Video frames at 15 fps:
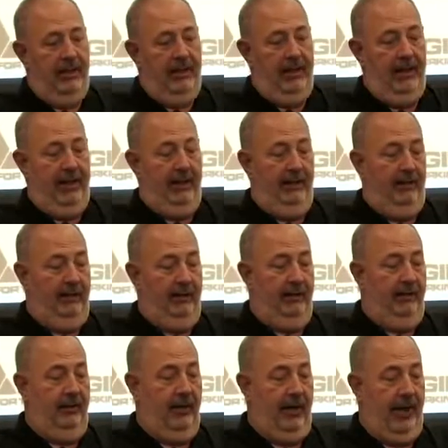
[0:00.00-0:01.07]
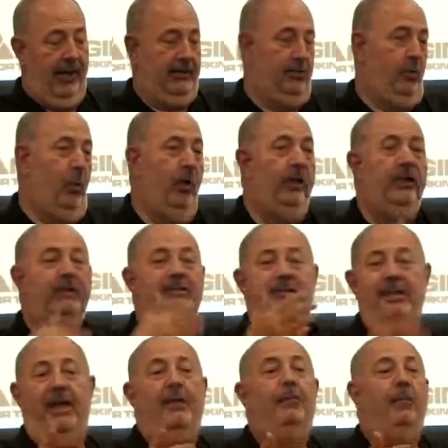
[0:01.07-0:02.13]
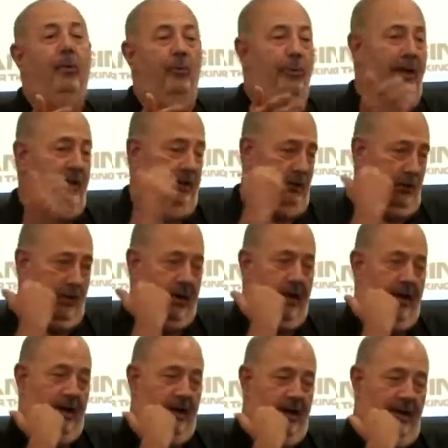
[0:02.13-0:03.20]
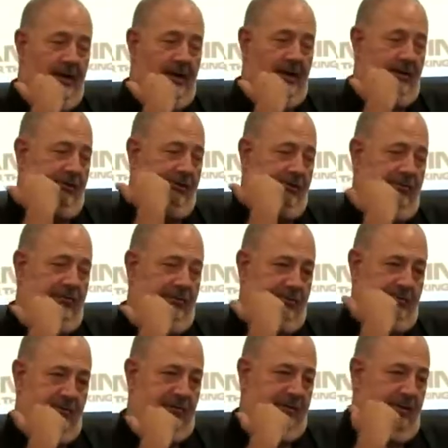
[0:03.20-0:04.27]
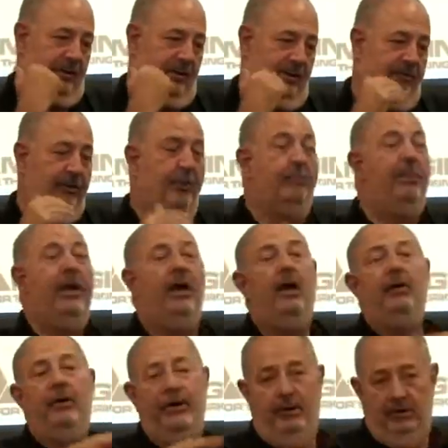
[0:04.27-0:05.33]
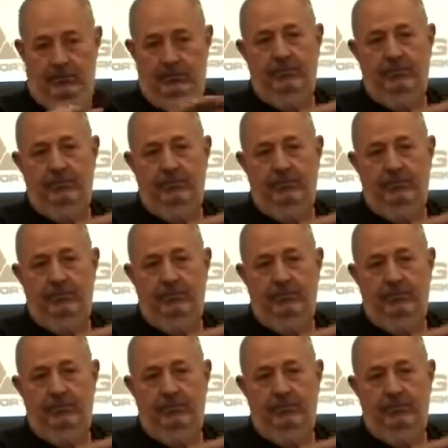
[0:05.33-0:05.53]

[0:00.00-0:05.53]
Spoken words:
And as one example, by the way, of comparing